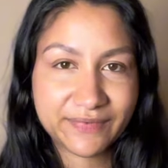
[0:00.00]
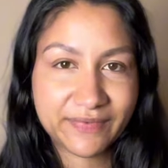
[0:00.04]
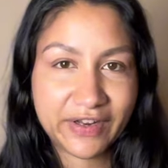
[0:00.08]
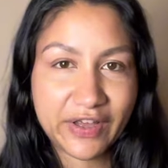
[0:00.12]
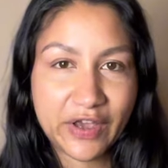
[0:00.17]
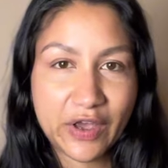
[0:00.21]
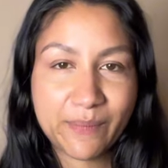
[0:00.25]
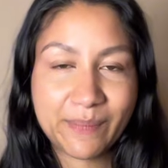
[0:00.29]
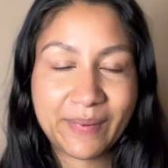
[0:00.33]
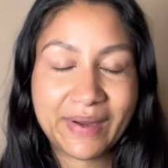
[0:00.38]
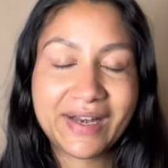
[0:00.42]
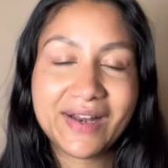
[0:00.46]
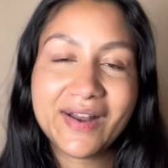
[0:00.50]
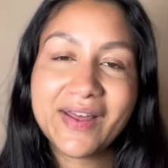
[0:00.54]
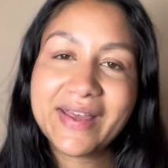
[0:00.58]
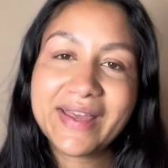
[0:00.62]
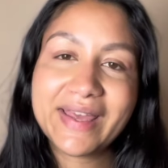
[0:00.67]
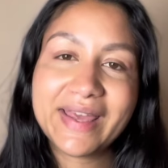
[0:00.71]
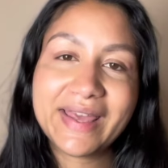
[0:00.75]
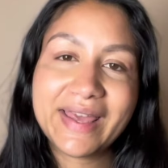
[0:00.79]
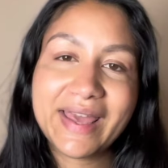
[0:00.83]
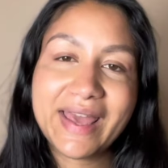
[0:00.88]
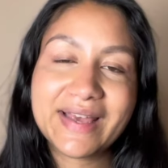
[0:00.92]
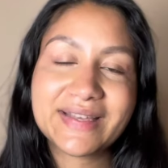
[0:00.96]
video by
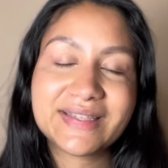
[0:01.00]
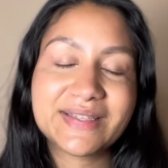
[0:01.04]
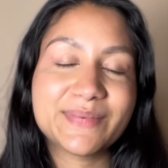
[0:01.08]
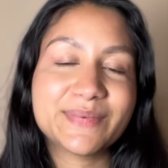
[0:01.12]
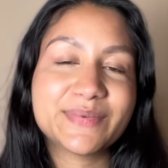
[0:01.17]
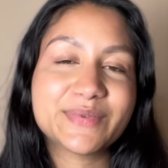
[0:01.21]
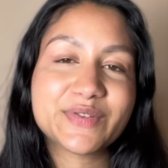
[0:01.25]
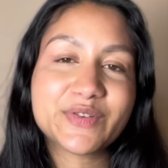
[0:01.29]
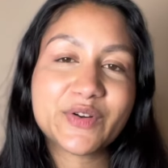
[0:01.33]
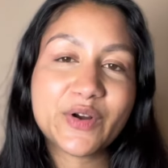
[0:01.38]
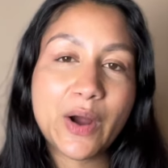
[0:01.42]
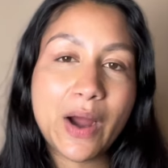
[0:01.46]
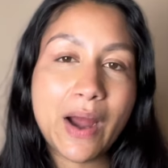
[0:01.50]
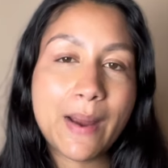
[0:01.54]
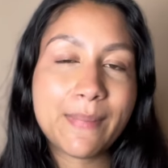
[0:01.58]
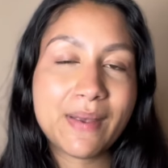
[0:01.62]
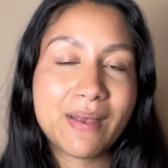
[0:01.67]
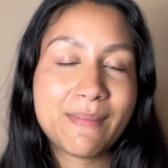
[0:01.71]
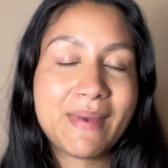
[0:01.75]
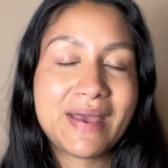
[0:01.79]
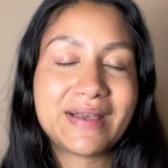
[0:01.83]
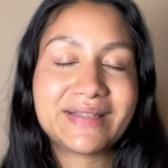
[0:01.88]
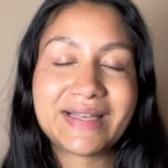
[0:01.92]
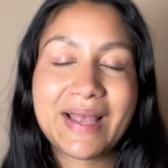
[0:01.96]
liking it, subscribe,
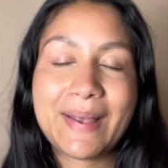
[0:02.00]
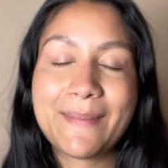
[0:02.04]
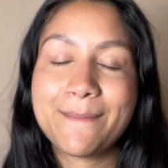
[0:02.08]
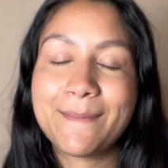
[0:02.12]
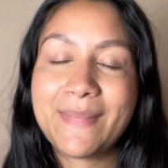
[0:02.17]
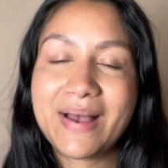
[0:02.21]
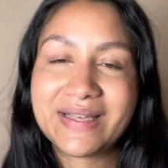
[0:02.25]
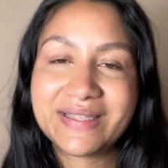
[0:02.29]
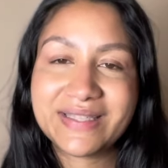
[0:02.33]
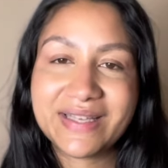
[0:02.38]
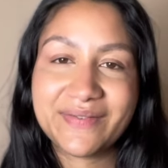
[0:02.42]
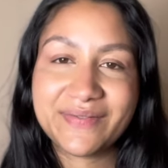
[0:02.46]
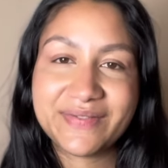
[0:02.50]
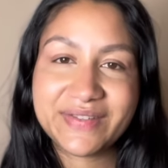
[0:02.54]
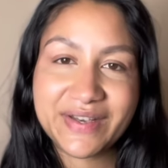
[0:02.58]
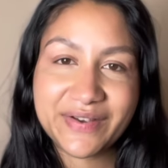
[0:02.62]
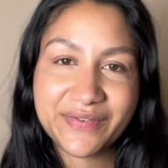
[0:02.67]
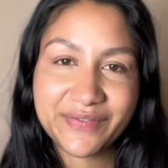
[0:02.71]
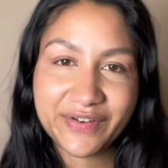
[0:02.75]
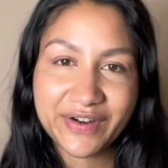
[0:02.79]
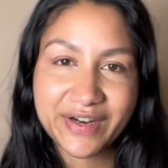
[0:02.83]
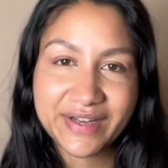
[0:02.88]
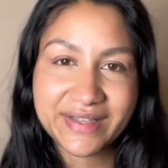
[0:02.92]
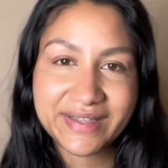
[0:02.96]
it makes a massive
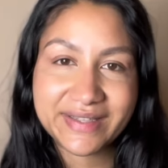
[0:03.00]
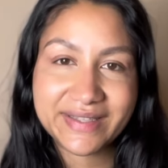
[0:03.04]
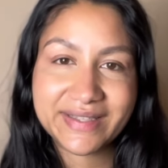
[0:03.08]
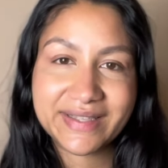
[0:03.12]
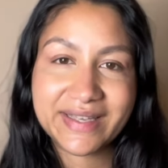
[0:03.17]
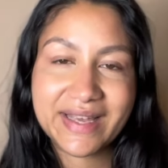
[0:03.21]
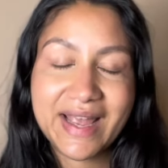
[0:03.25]
difference.